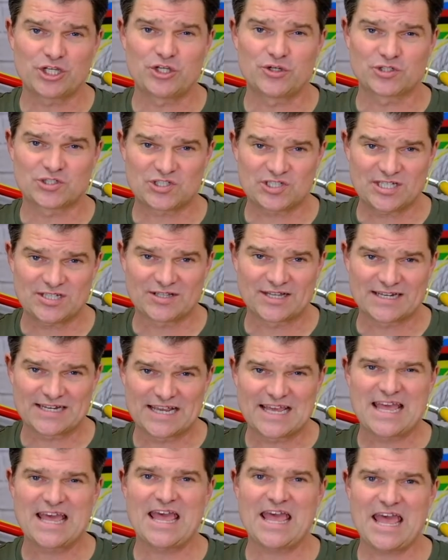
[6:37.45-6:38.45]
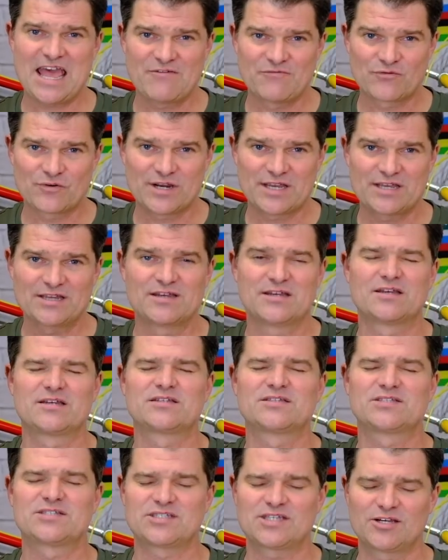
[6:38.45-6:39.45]
you seal it every
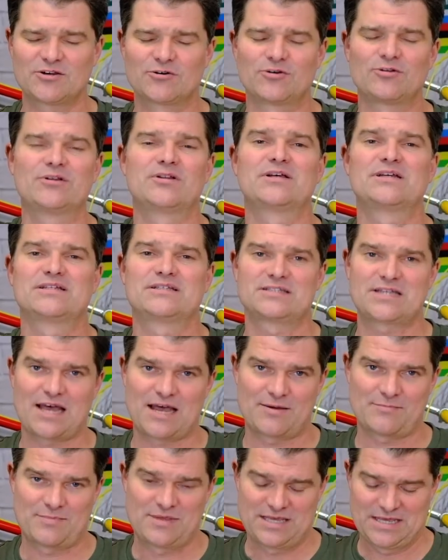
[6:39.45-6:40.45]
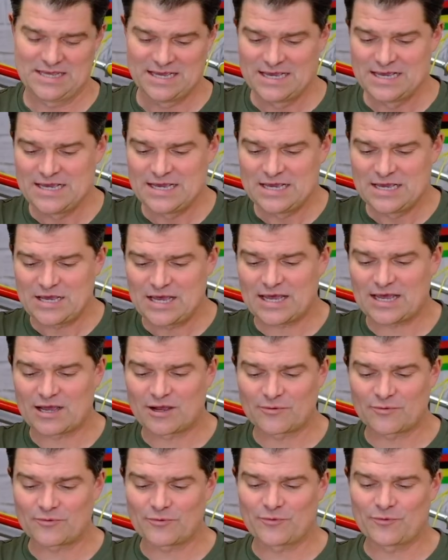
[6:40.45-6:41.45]
single
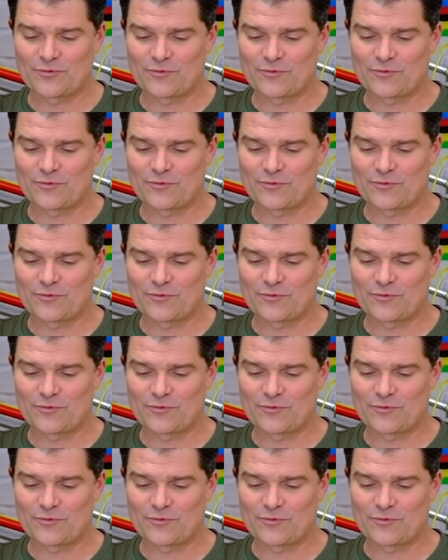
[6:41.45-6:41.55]
time.